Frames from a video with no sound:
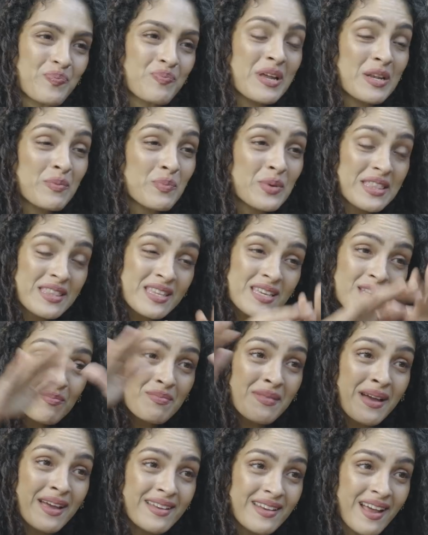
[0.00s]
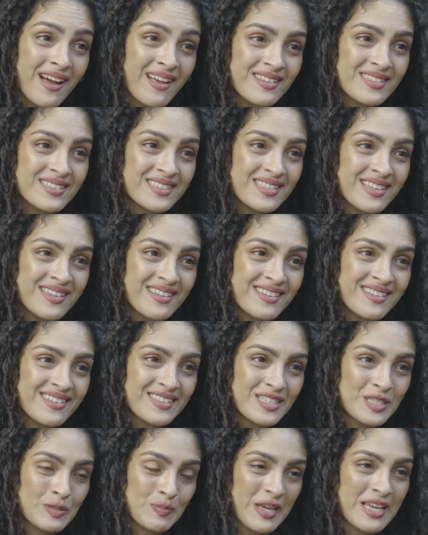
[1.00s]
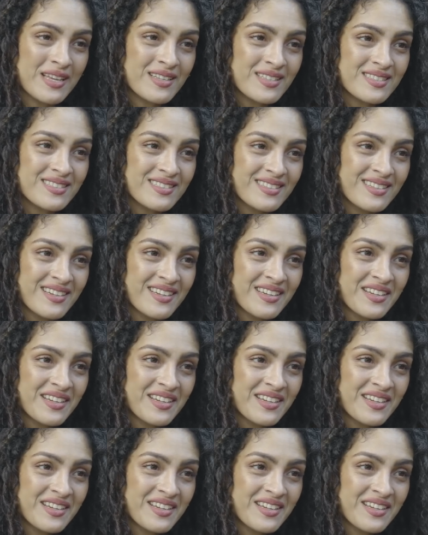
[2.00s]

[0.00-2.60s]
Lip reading: But within my dancing space,